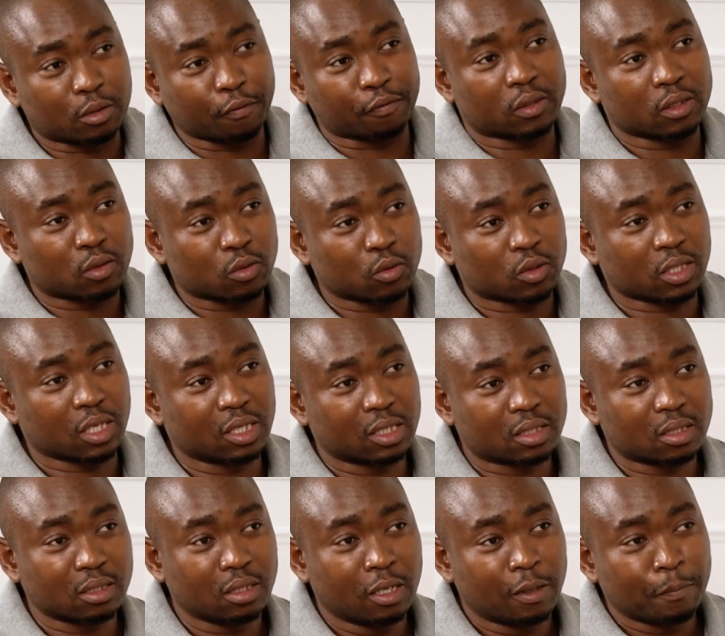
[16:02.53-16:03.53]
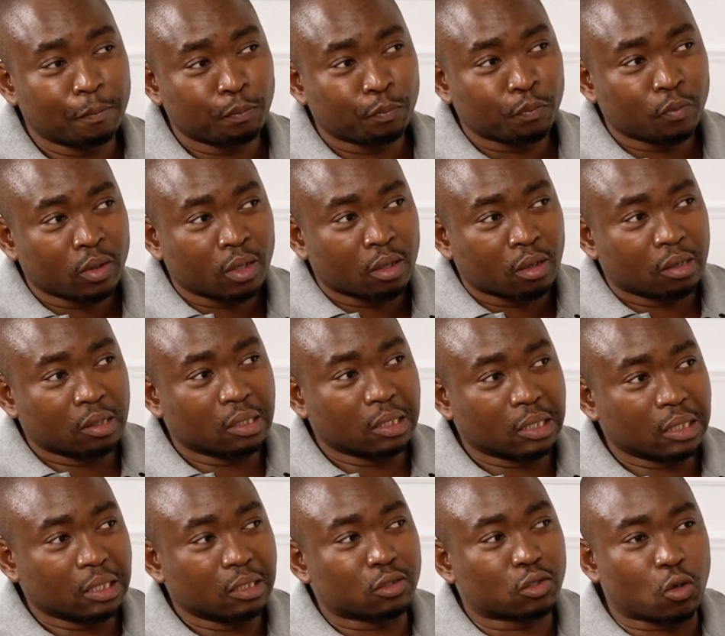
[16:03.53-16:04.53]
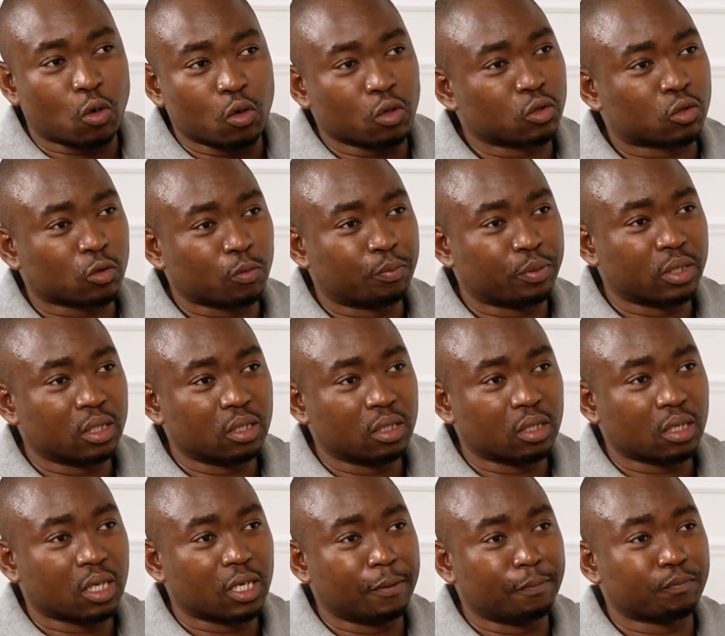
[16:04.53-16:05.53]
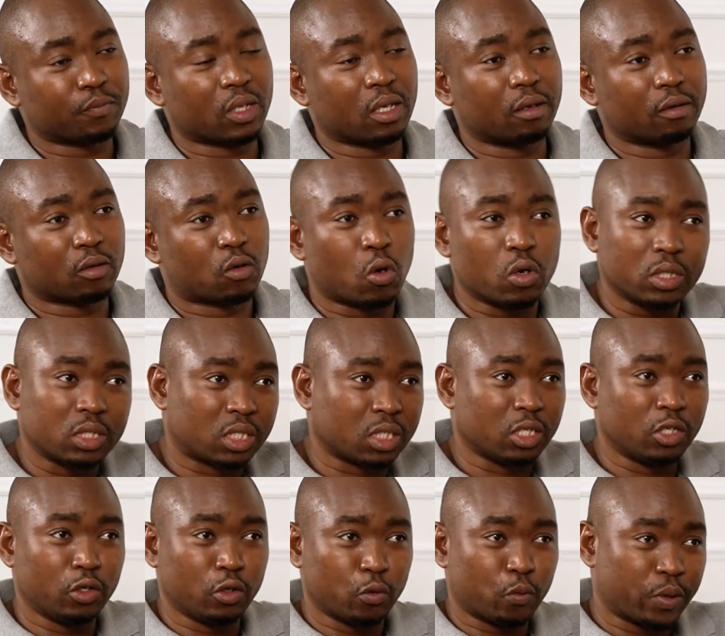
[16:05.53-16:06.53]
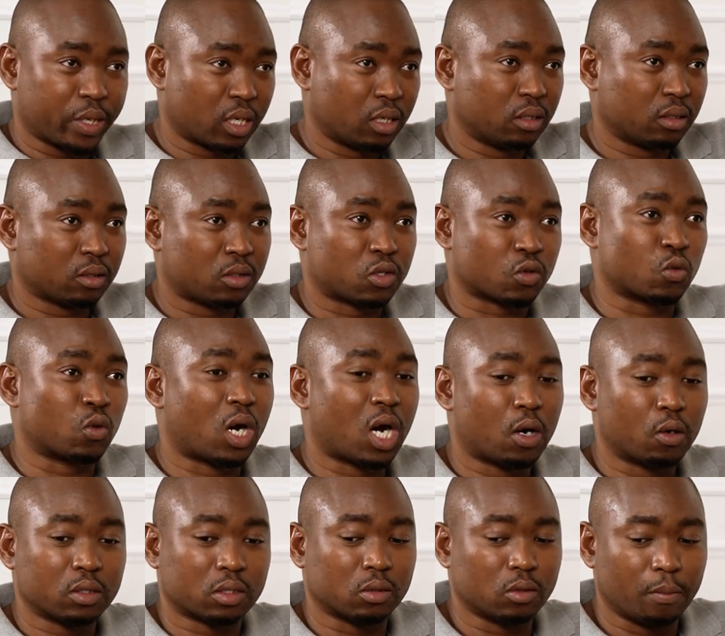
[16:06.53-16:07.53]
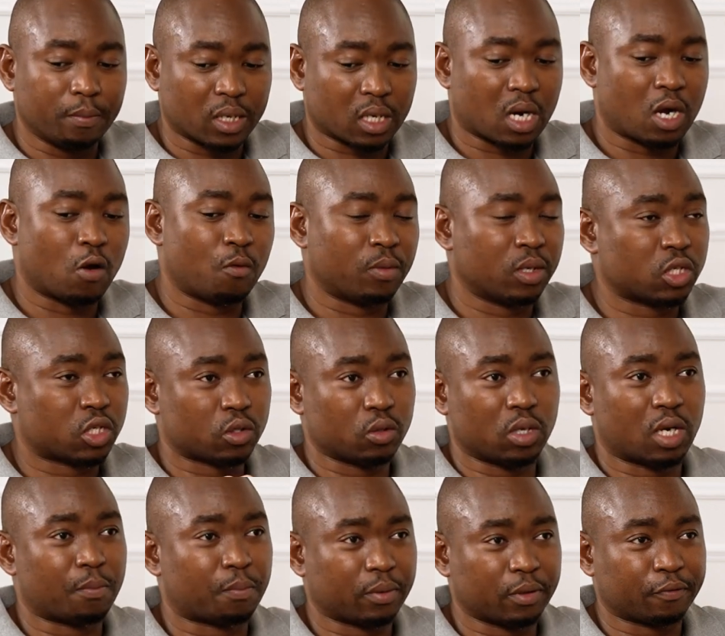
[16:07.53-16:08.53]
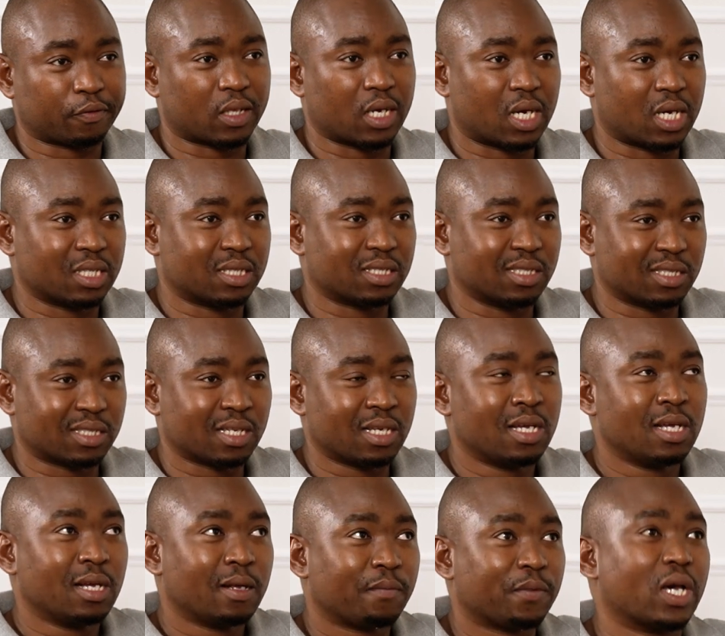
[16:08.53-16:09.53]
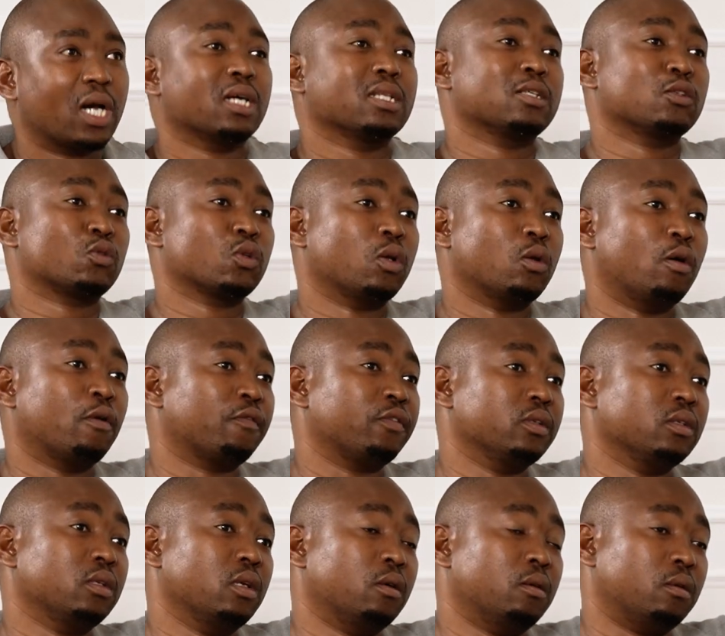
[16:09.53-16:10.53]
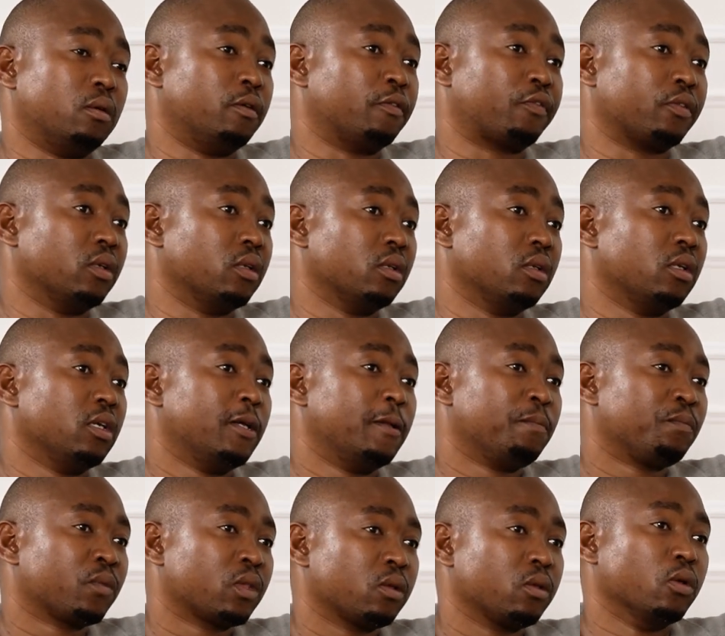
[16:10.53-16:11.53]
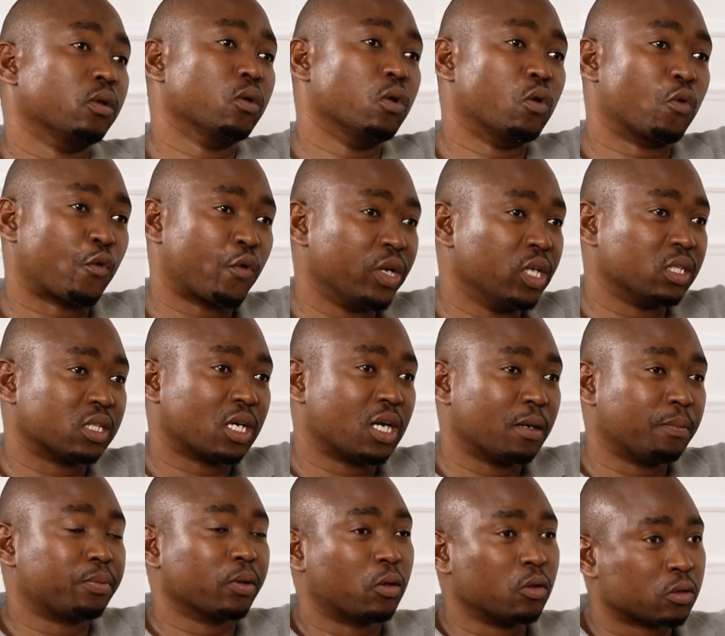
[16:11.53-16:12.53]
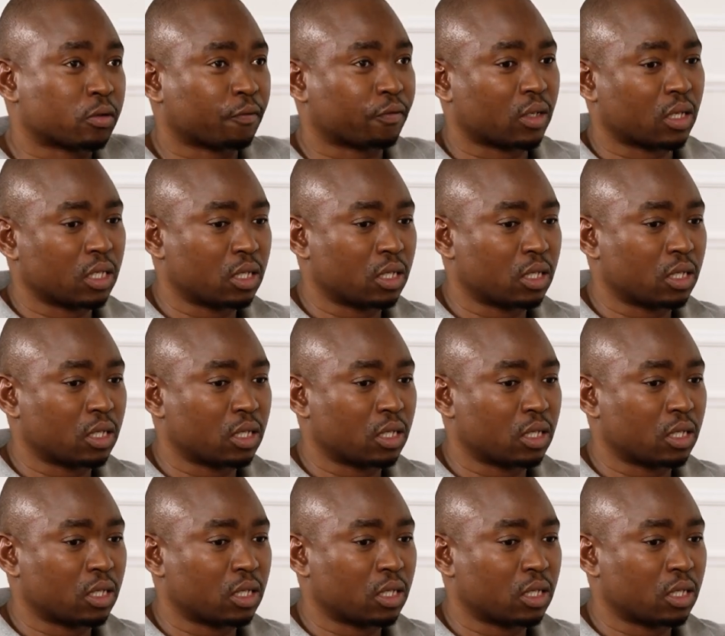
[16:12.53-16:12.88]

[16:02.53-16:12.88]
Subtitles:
of the society, it's going to be continuing throughout. No matter how much you uplift the others will often raise up because of the